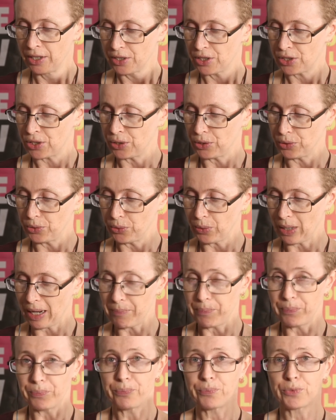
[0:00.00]
to
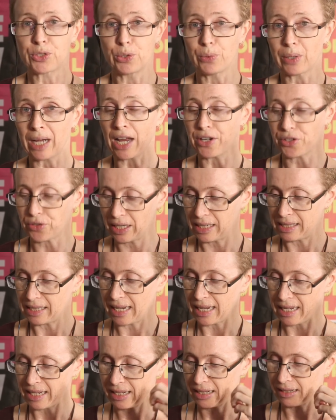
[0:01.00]
um, to a country
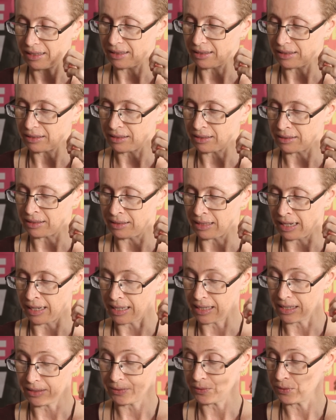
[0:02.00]
seeking
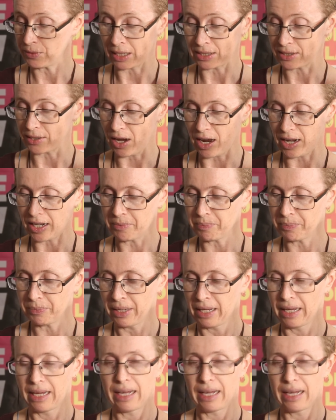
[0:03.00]
uh, asylum